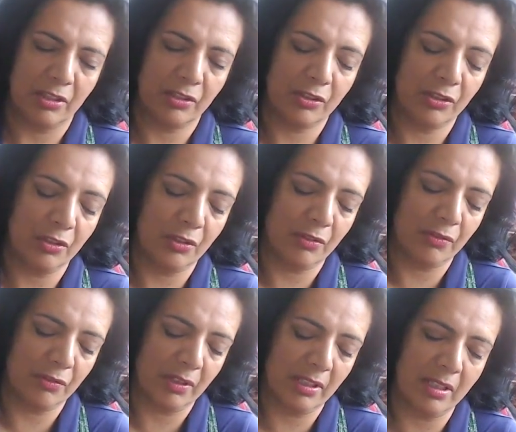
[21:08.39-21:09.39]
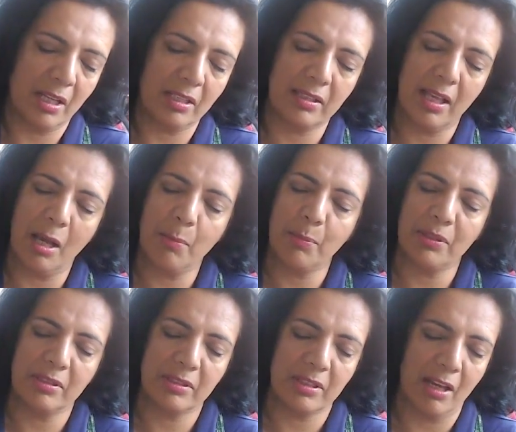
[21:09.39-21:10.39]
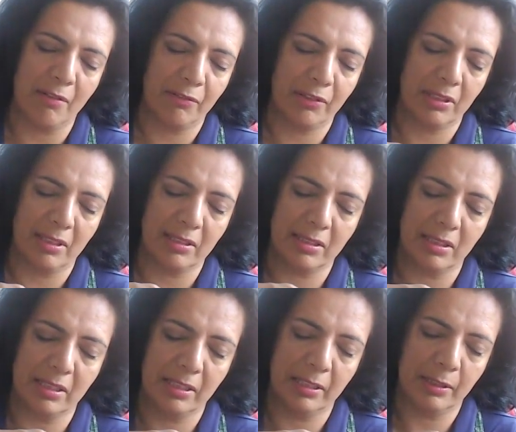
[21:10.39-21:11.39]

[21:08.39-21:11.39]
serve, and that happens effortlessly.